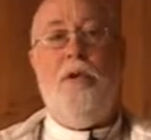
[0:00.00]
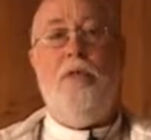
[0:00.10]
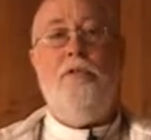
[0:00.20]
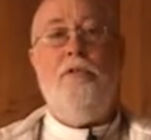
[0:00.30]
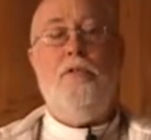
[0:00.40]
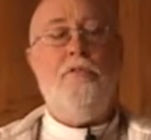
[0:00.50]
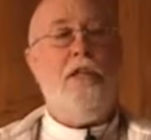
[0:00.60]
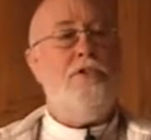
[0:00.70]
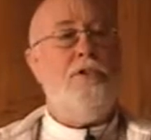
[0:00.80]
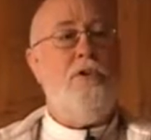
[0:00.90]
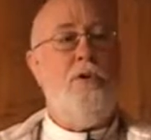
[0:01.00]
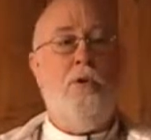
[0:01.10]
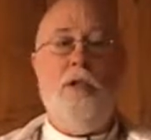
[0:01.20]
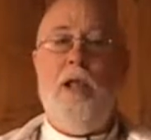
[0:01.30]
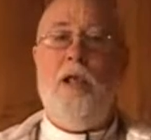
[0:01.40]
Whether the offense to the
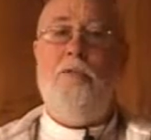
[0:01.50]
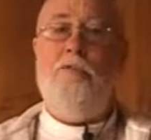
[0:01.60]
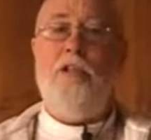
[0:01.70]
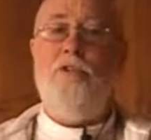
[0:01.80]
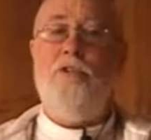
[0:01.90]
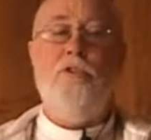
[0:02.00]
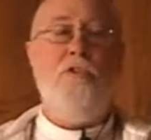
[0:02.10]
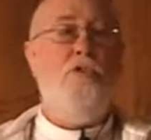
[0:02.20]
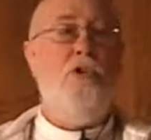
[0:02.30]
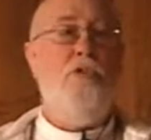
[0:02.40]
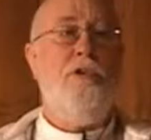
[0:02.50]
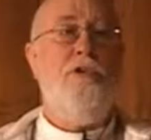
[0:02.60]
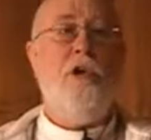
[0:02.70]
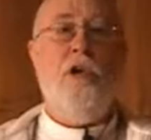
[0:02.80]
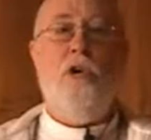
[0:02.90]
holy name, offense to the
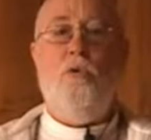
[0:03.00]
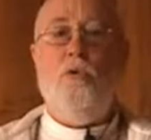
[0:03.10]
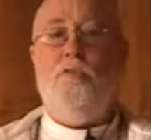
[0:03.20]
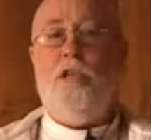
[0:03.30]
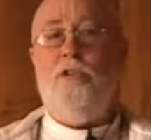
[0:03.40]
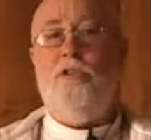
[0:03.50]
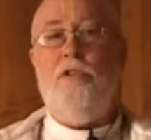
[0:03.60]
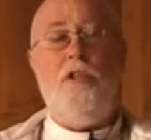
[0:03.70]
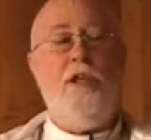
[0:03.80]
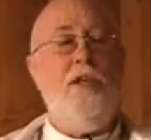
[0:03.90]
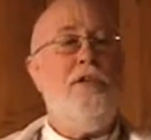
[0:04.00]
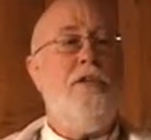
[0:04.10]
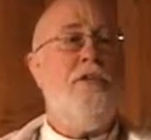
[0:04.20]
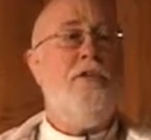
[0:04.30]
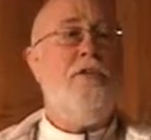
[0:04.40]
devotees, or offense to the
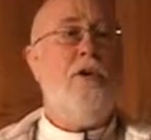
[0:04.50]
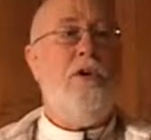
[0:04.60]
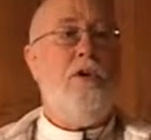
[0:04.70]
deities,